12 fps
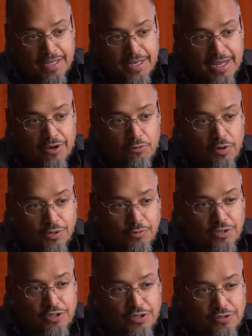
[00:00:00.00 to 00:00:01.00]
Now, what
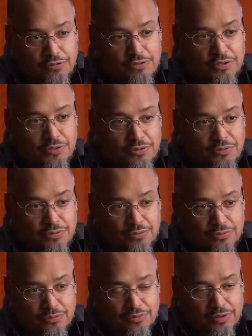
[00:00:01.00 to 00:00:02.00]
would you do
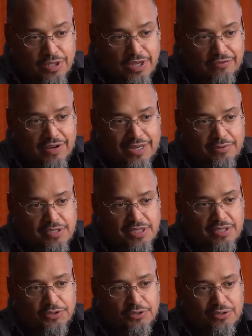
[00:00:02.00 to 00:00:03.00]
if I was
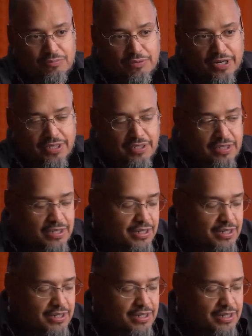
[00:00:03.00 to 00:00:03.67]
selling you a brick?